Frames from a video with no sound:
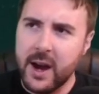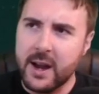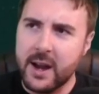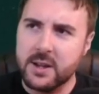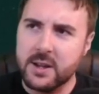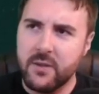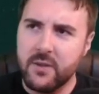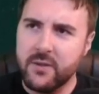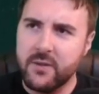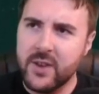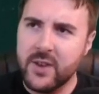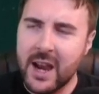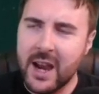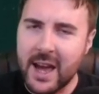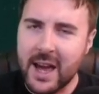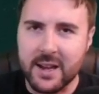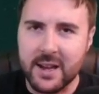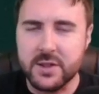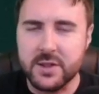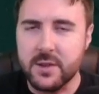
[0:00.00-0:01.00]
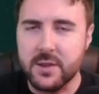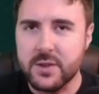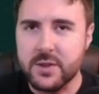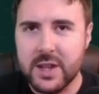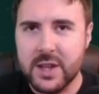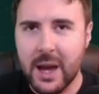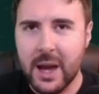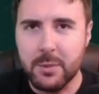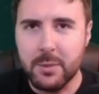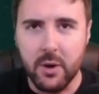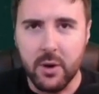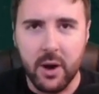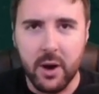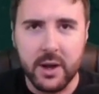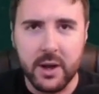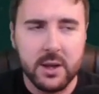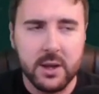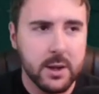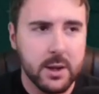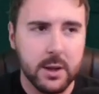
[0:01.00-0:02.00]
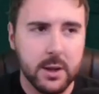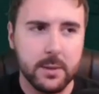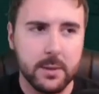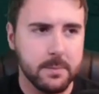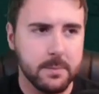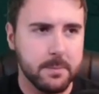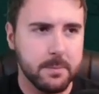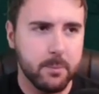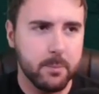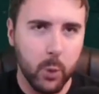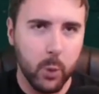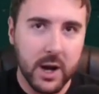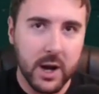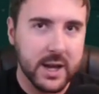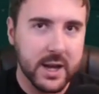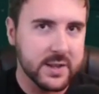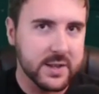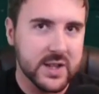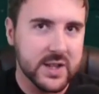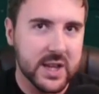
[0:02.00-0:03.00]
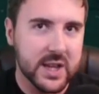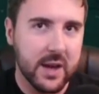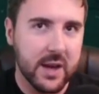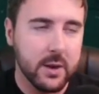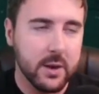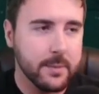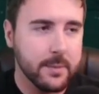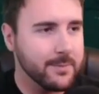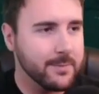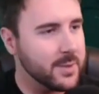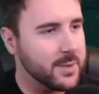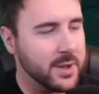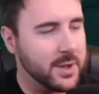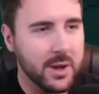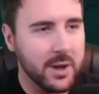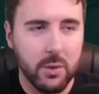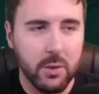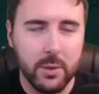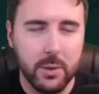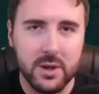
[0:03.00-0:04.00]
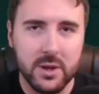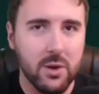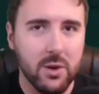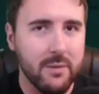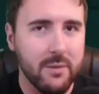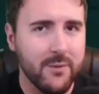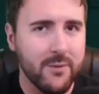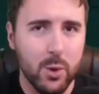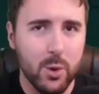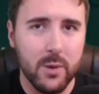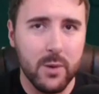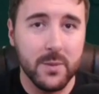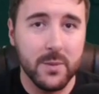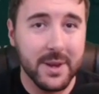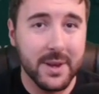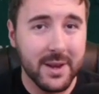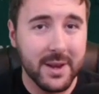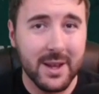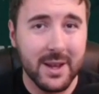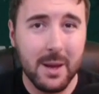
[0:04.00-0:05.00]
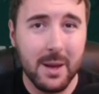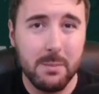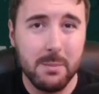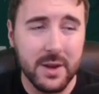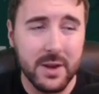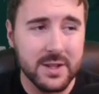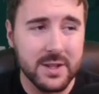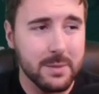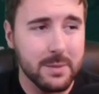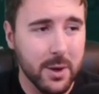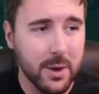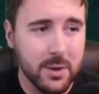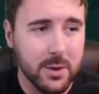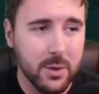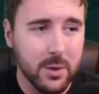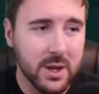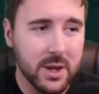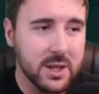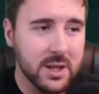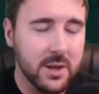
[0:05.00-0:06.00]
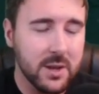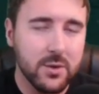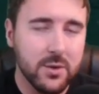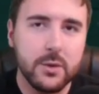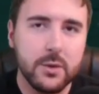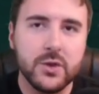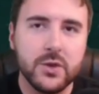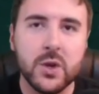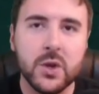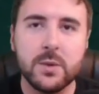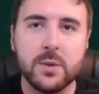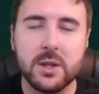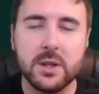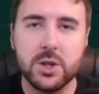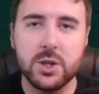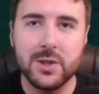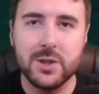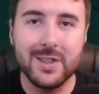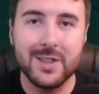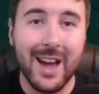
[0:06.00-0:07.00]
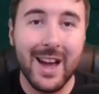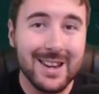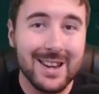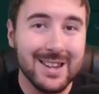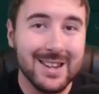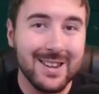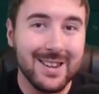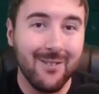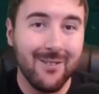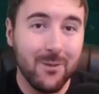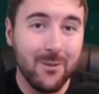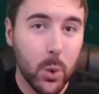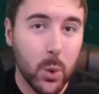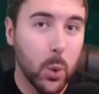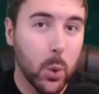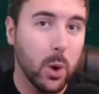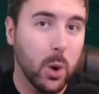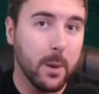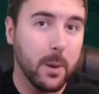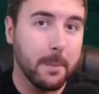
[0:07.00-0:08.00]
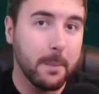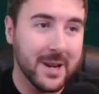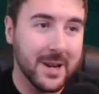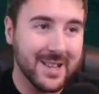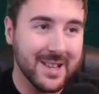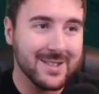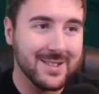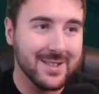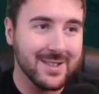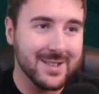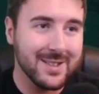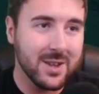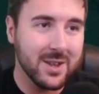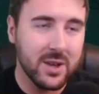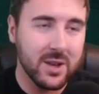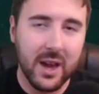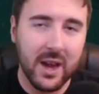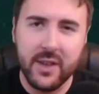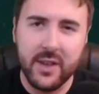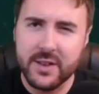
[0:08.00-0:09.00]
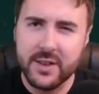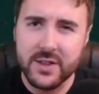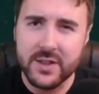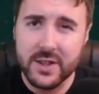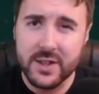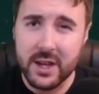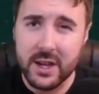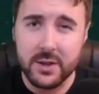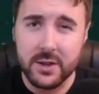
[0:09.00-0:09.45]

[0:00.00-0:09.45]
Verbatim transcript: that phalanx of samurai working together. But you know, when you've got four of them, they're going to get mighty blow quickly. You've got two ninjas and four blitzers. Okay, that's